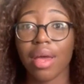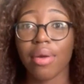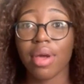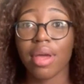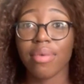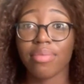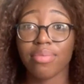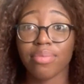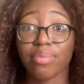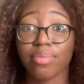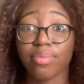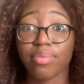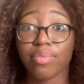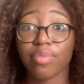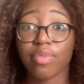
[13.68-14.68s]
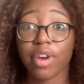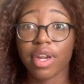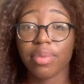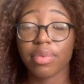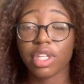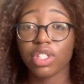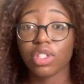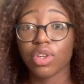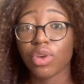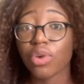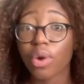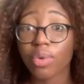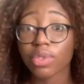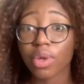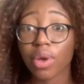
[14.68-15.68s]
In primary two, I
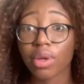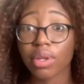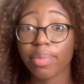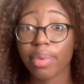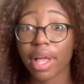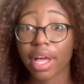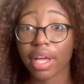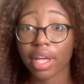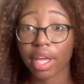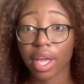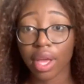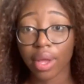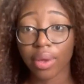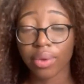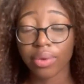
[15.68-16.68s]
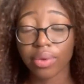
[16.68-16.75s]
was called a black cow.